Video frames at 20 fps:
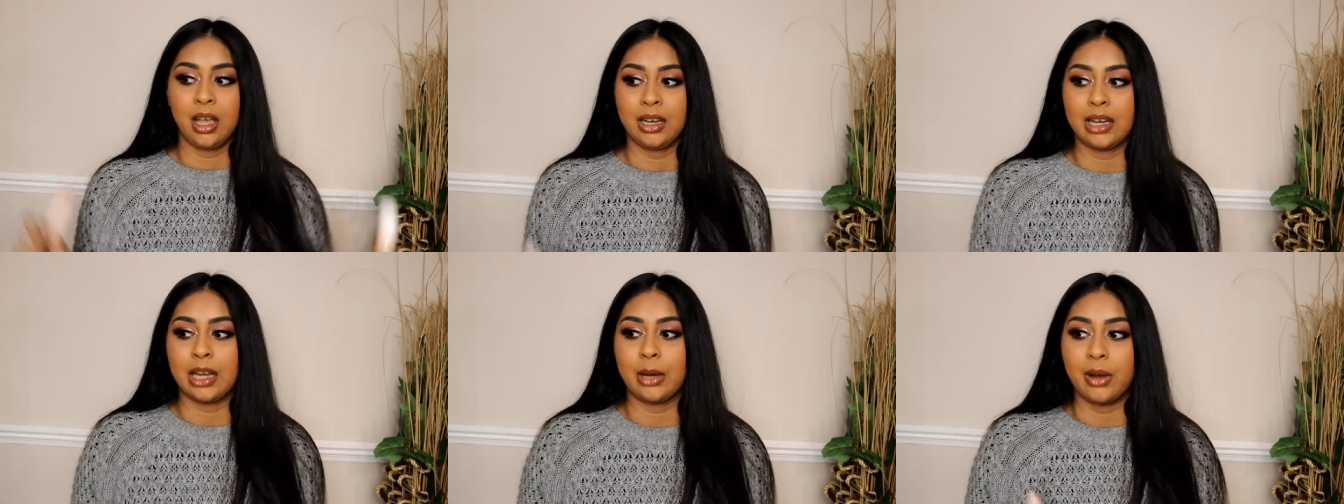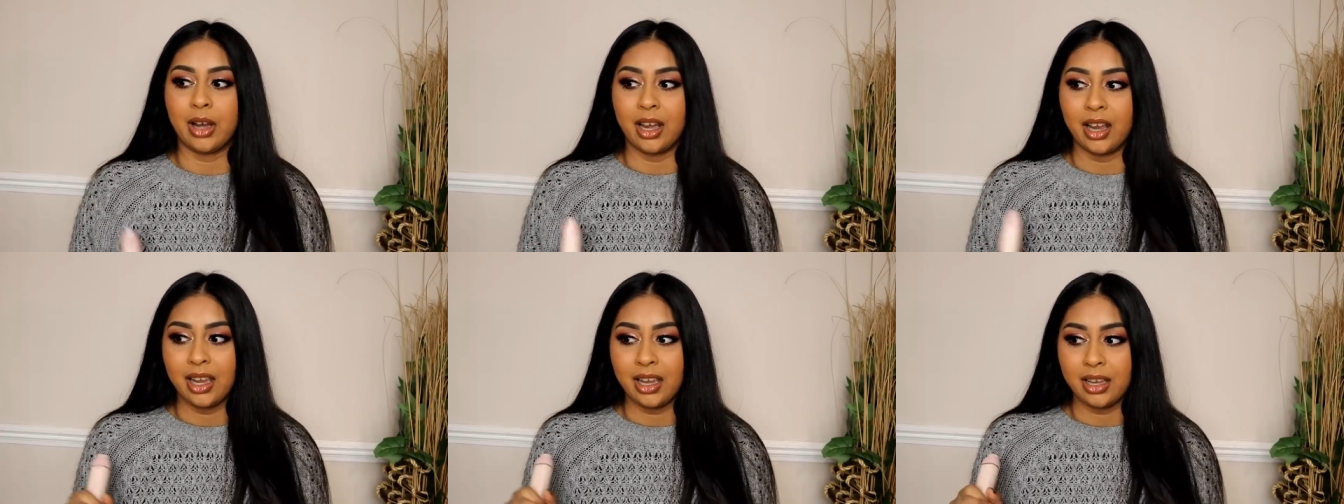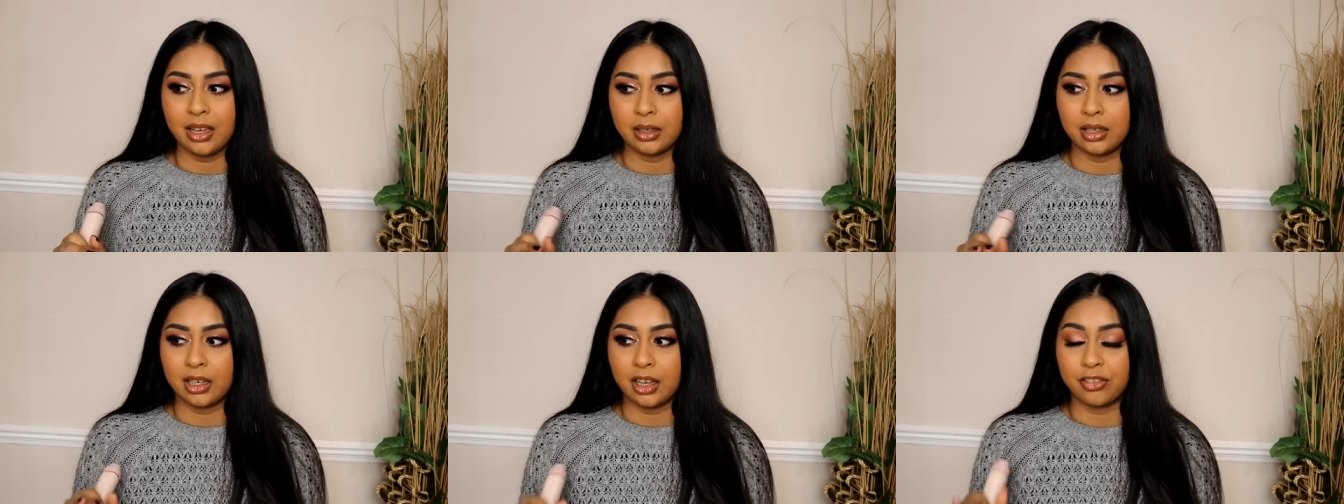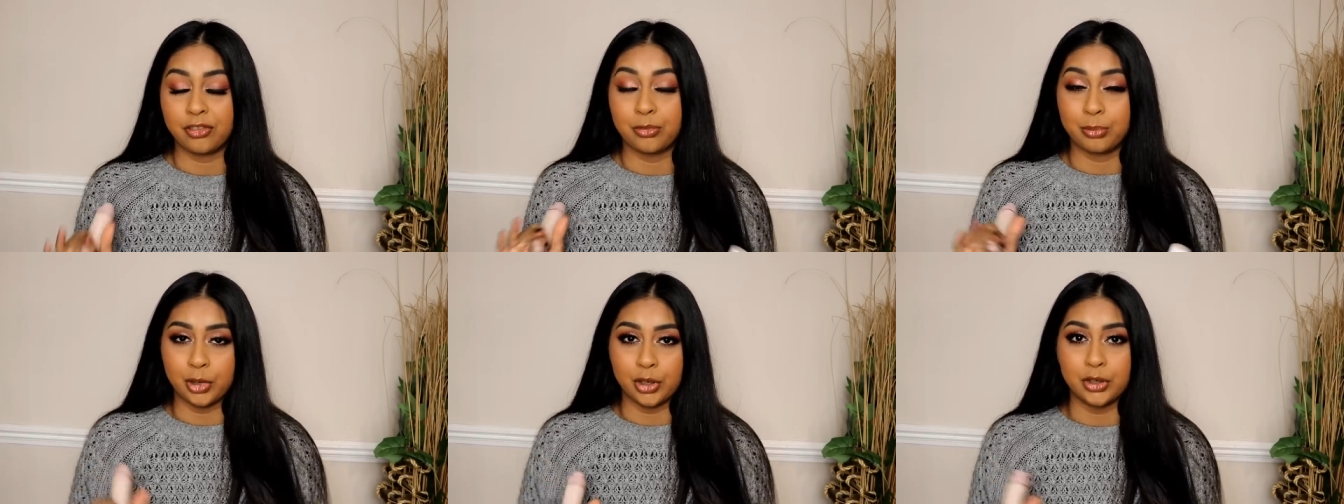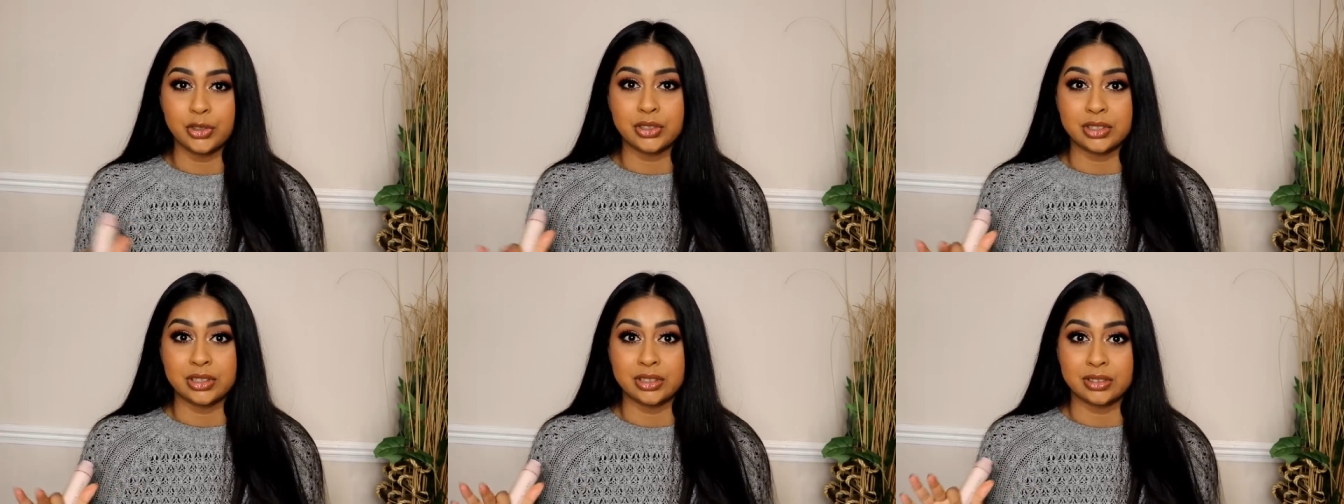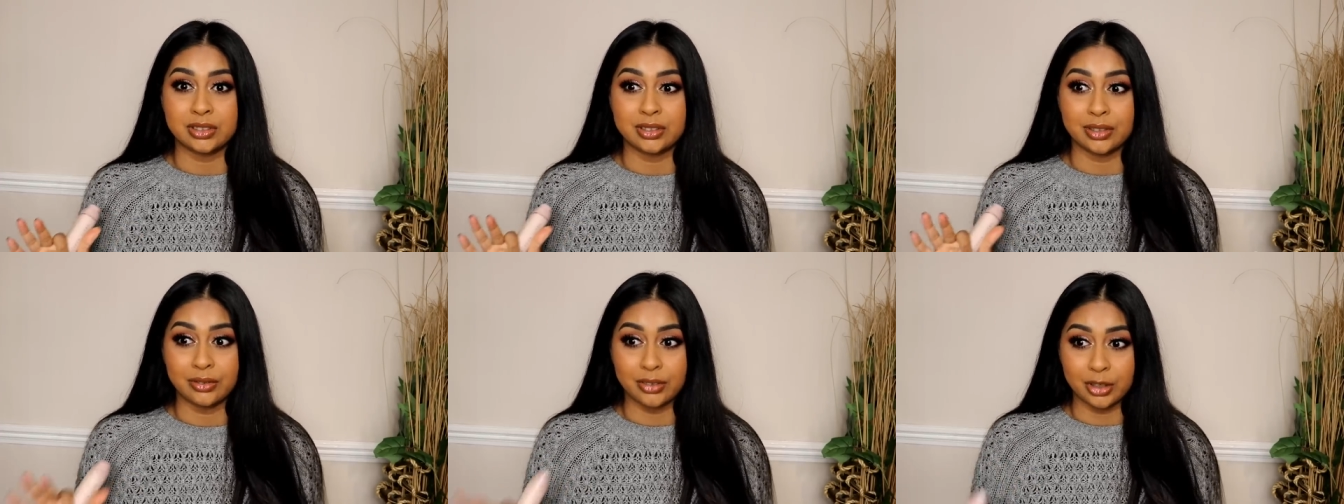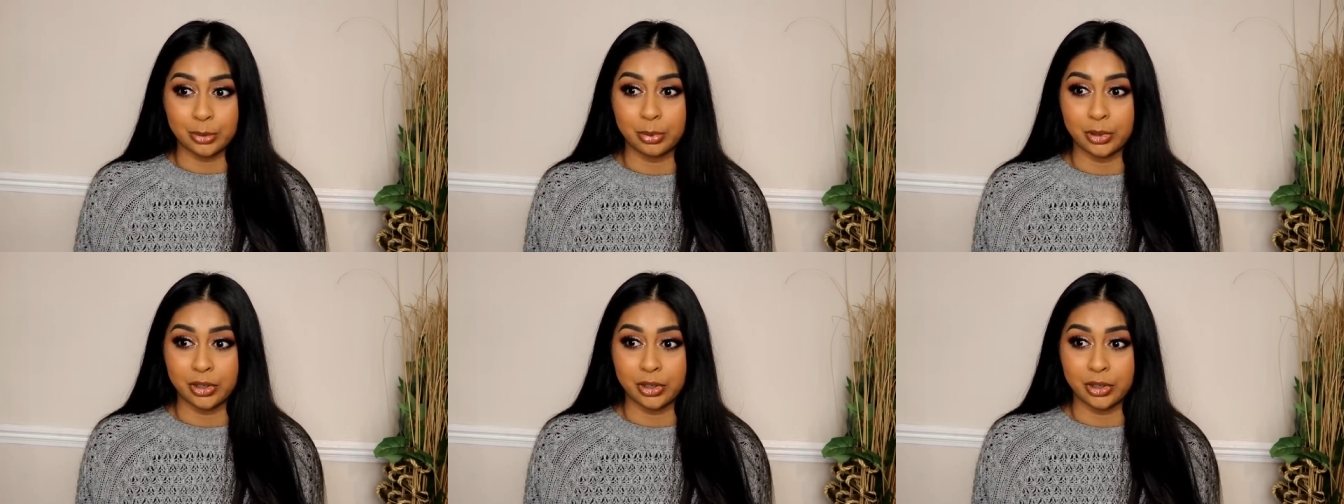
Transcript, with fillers: Now I love most of her